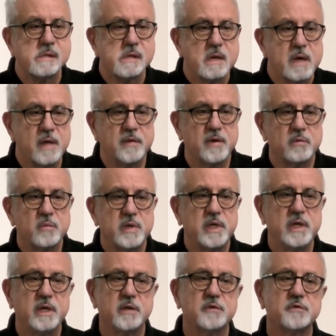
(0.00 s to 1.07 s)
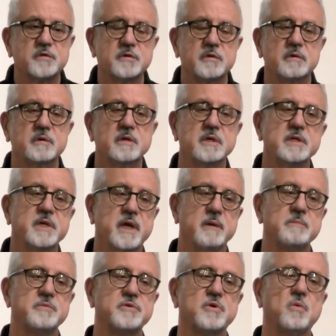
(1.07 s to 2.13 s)
And then when he is
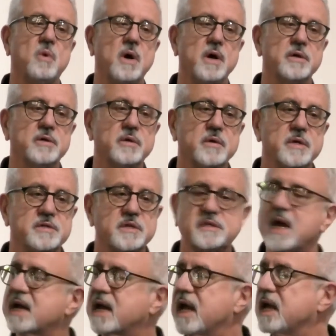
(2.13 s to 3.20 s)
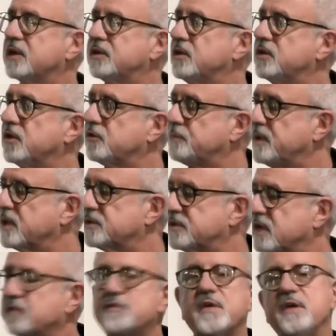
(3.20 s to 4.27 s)
condemned to wander, he says, I can't do this because
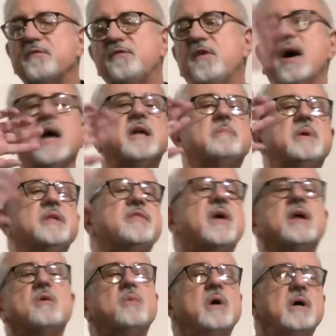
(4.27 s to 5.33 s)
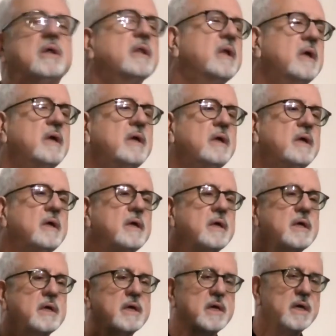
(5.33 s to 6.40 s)
if they find me, they will
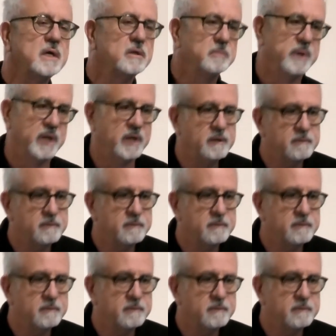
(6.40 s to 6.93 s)
kill me.